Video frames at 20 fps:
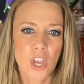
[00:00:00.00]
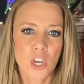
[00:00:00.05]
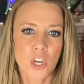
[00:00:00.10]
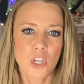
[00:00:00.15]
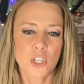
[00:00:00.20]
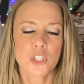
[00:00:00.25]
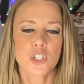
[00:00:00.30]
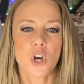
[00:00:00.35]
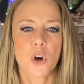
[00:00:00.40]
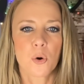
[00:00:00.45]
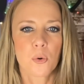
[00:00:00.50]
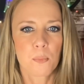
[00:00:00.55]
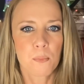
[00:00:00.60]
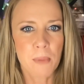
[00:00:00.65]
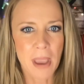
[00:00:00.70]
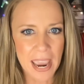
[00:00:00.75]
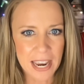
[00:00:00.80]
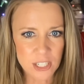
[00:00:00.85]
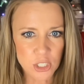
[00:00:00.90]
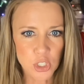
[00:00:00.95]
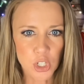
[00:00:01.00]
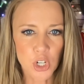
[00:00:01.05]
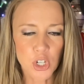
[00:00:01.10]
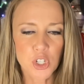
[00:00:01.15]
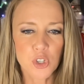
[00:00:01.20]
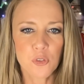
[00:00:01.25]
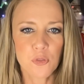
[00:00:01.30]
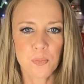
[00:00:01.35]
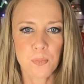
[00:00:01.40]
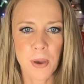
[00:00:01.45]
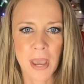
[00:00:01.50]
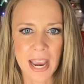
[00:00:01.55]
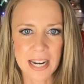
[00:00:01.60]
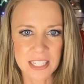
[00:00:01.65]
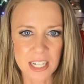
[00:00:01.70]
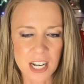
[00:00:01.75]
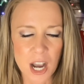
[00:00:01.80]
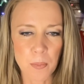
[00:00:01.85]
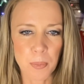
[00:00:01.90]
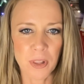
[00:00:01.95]
So make sure you've picked
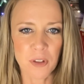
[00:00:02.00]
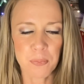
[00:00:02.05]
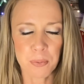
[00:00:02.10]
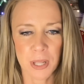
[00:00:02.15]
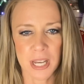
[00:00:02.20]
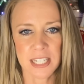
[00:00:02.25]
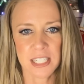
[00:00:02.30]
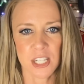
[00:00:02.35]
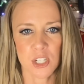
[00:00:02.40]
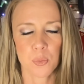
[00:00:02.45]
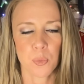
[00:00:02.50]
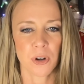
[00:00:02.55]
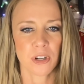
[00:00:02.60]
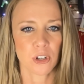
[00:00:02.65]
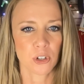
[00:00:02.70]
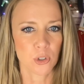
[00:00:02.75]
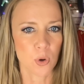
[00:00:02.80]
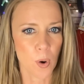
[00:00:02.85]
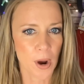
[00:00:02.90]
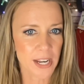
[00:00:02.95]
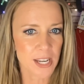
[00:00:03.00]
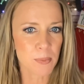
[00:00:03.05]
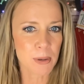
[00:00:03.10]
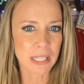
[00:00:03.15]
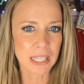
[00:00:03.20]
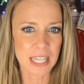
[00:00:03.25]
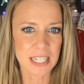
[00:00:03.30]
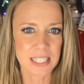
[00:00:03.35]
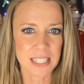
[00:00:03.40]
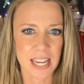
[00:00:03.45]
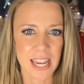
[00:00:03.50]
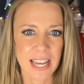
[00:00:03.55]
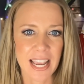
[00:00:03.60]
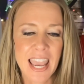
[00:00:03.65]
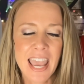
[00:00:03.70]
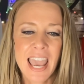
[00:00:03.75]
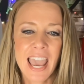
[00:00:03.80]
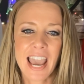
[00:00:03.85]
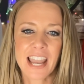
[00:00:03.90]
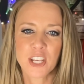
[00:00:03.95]
a couple of places where you're going to be listing
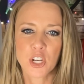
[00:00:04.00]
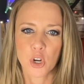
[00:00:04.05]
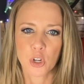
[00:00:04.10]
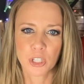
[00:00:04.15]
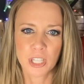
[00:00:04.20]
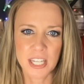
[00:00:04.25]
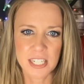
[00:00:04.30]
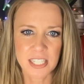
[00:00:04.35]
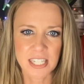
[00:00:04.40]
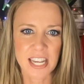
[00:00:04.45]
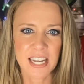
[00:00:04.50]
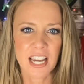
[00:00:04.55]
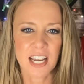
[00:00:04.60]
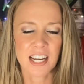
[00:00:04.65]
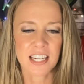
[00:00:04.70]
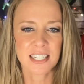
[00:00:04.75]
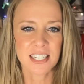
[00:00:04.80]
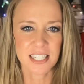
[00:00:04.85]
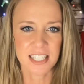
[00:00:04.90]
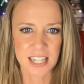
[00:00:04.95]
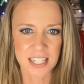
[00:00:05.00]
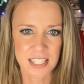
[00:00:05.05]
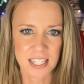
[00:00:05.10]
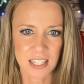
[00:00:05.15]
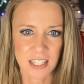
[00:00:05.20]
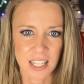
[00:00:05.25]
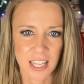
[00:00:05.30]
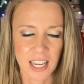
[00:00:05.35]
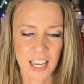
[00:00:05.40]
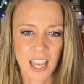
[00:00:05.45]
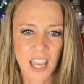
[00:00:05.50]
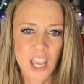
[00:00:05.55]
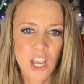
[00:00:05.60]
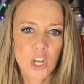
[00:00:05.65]
and you're listing consistently.